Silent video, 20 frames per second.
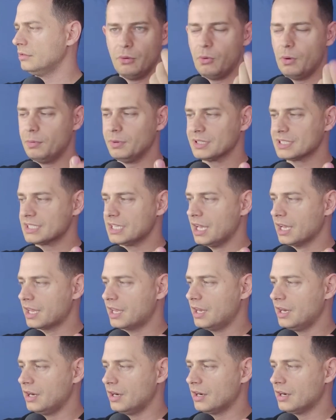We will stuck
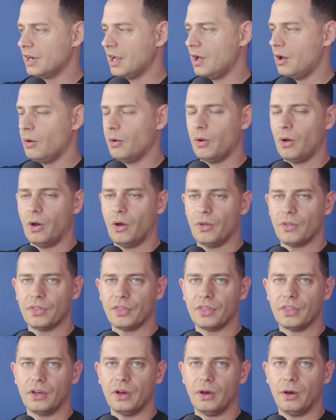here now
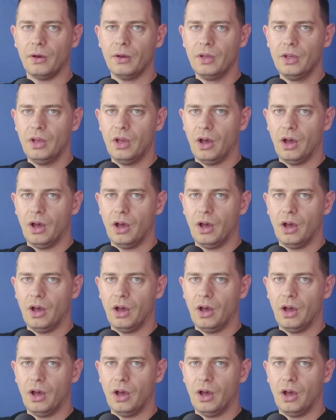on the